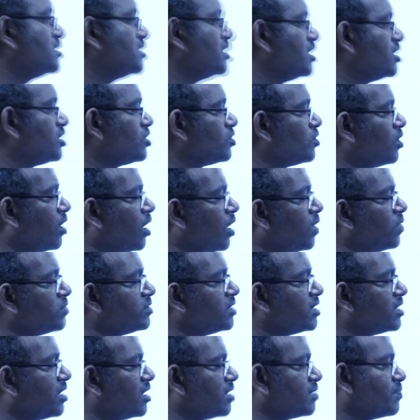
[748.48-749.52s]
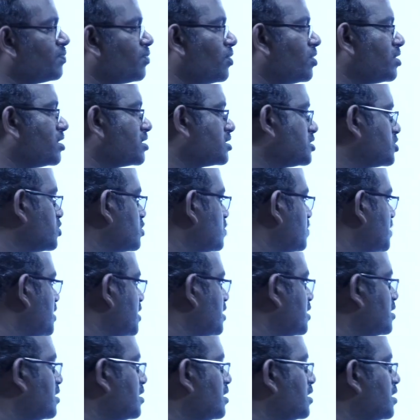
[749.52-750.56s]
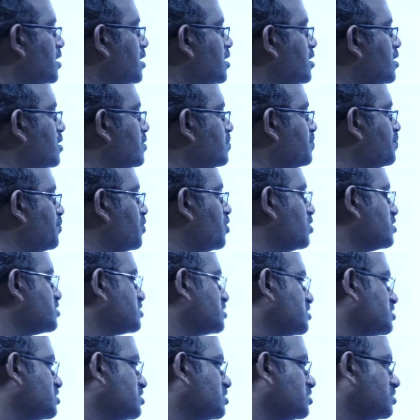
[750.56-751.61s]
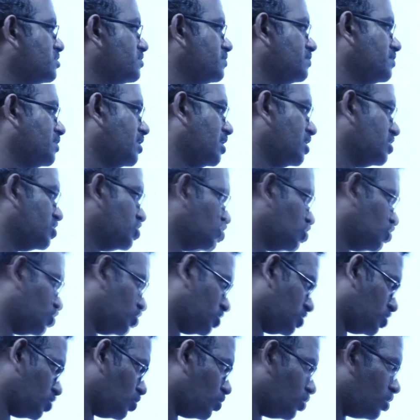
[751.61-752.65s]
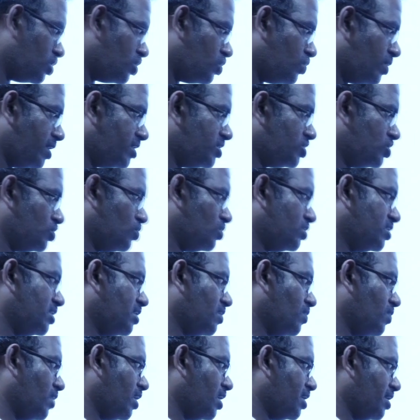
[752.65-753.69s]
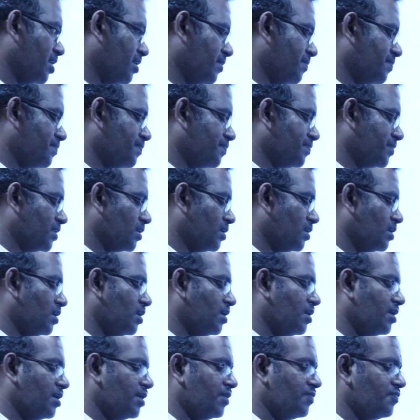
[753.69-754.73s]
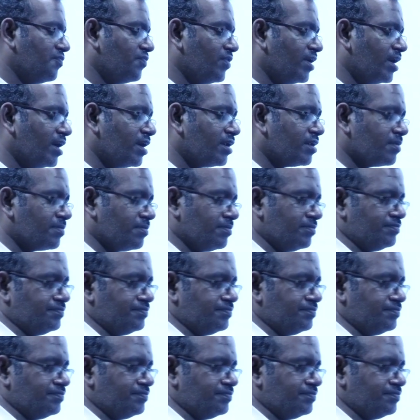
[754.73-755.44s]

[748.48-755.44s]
into how the drug product should be processed and stored to ensure their quality. Where